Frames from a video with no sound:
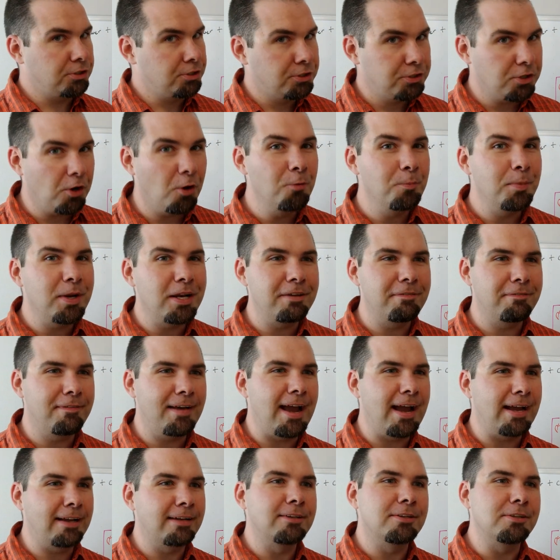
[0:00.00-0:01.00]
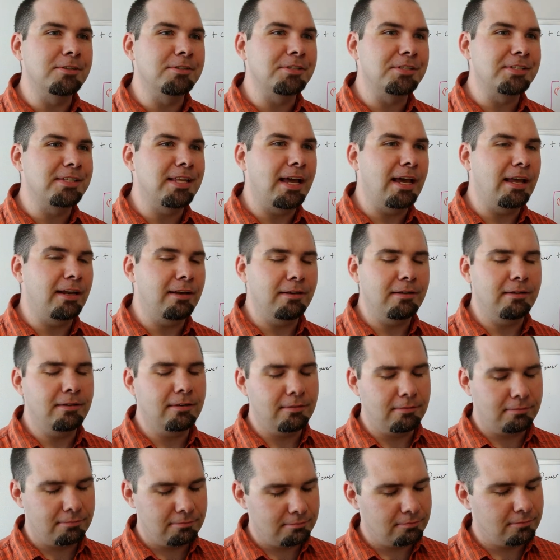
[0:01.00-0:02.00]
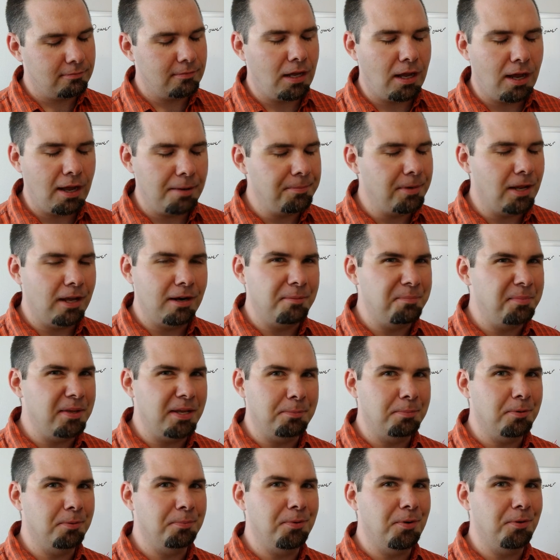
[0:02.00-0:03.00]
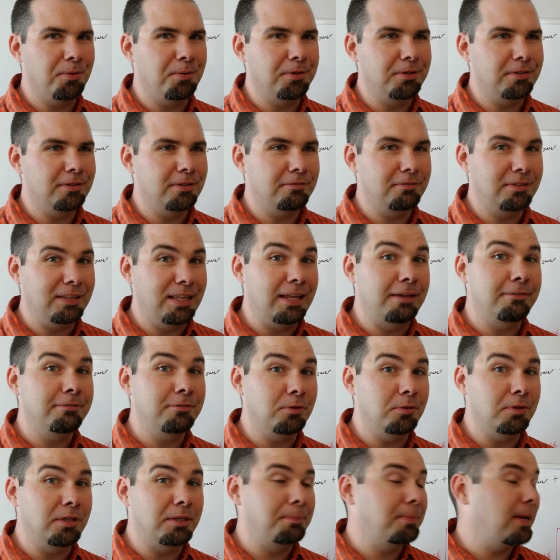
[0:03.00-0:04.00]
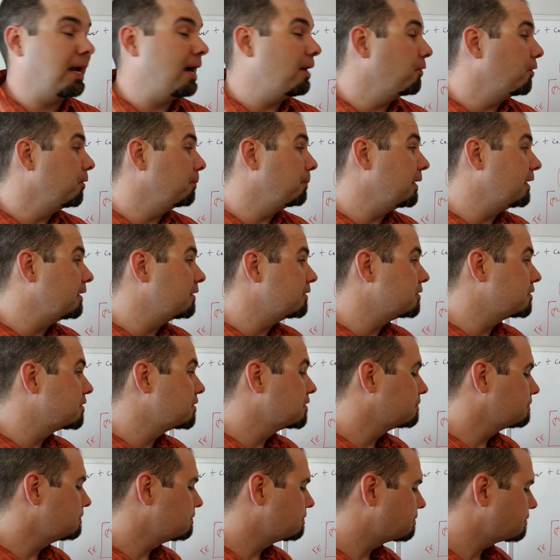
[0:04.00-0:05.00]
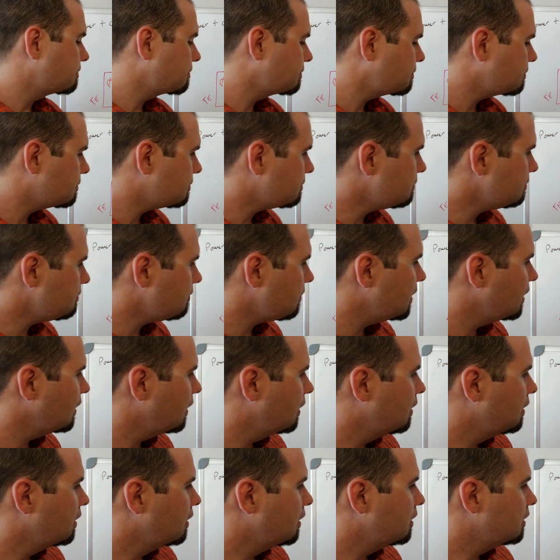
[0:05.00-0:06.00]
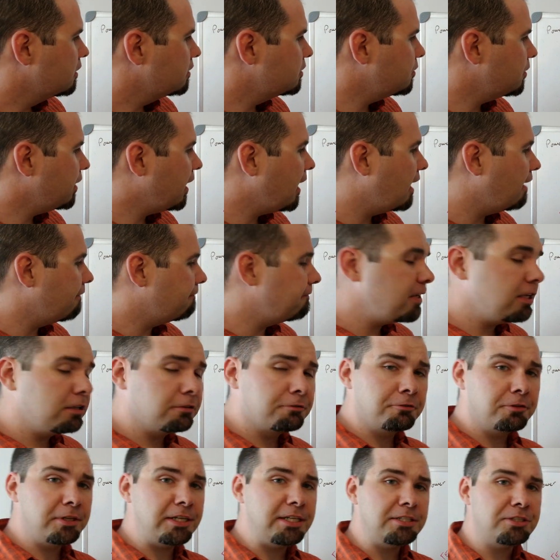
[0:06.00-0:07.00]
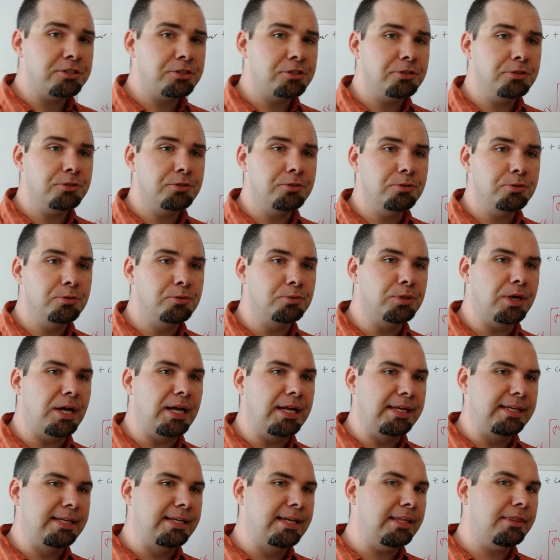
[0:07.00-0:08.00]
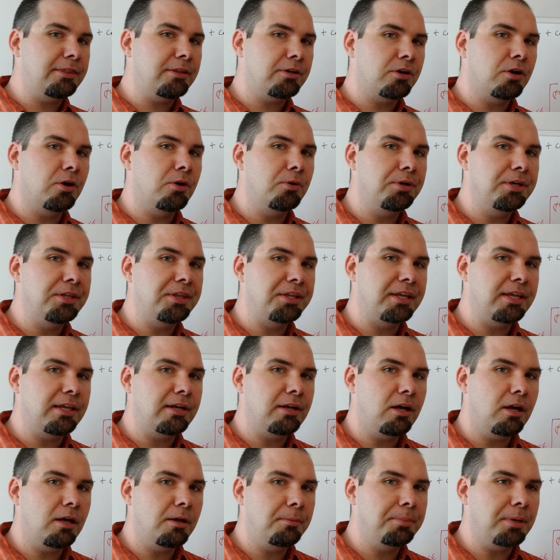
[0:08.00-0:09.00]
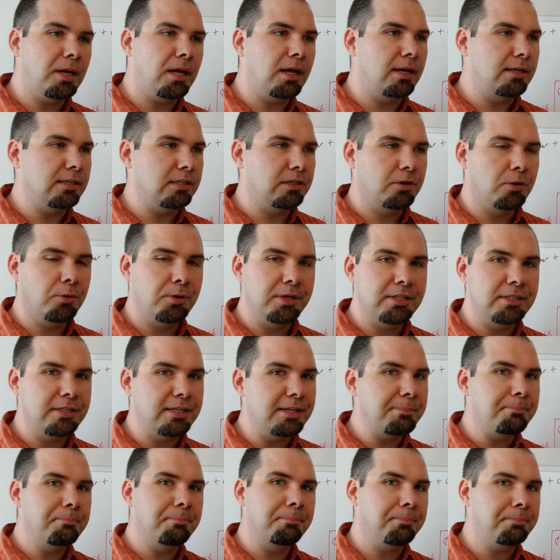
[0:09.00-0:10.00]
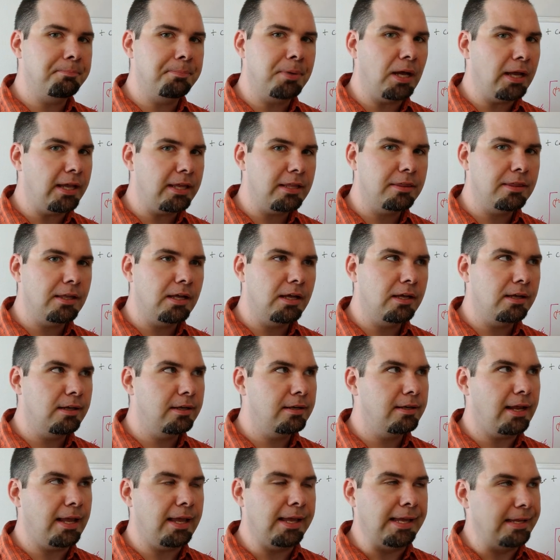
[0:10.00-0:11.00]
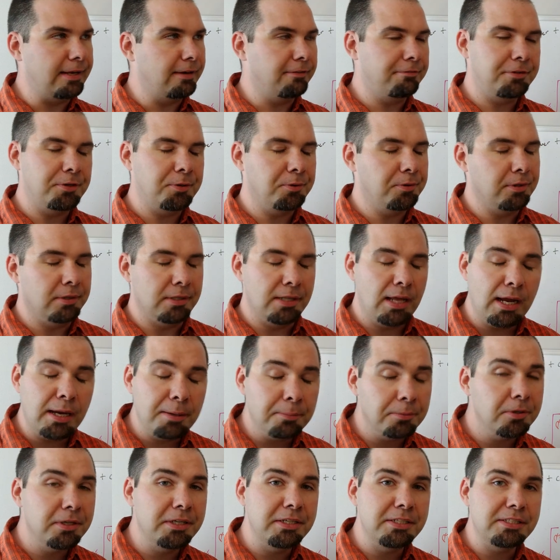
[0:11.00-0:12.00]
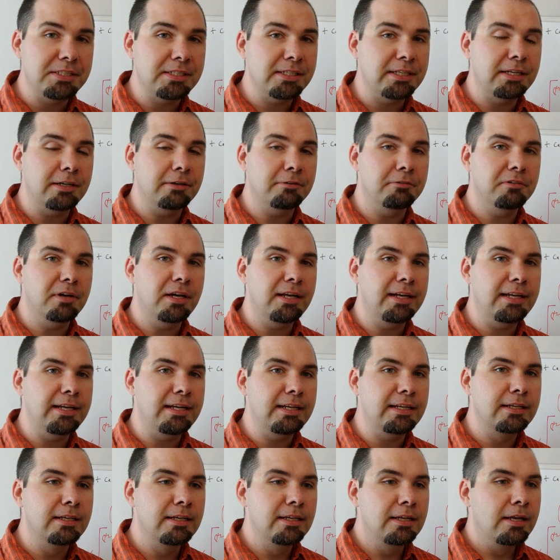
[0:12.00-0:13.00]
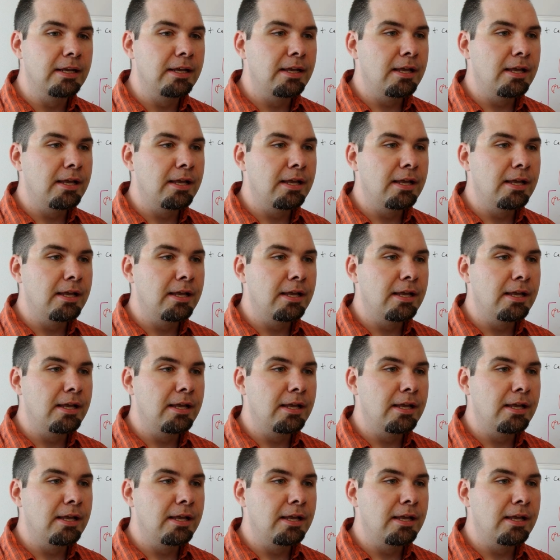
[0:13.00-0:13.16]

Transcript: so many factors that I'm not a big proponent of left-only power meters. So yeah, feel free to get the code in the GitHub. Uh, going to need Python and a few libraries to get it running.